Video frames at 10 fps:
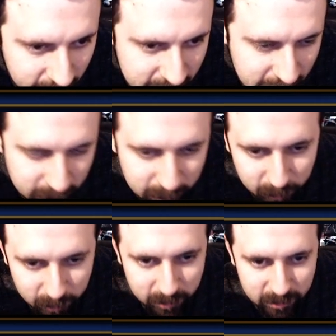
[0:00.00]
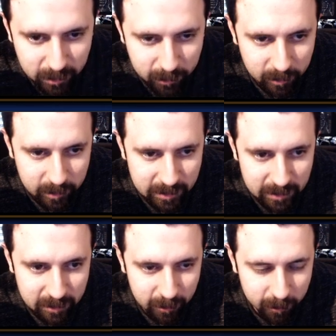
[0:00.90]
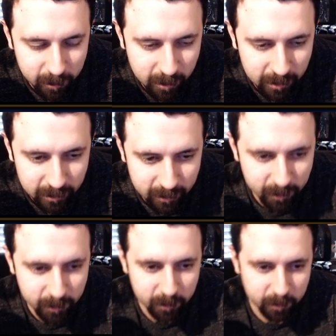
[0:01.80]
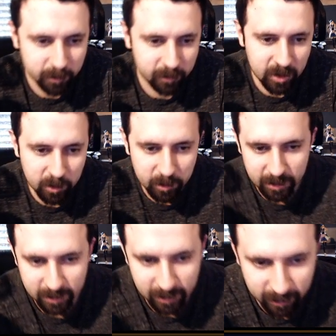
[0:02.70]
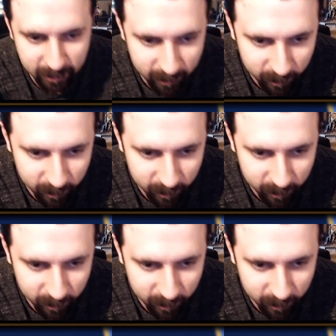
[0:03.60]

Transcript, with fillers: that only for herself? I mean, it says single target, so that'd be insane.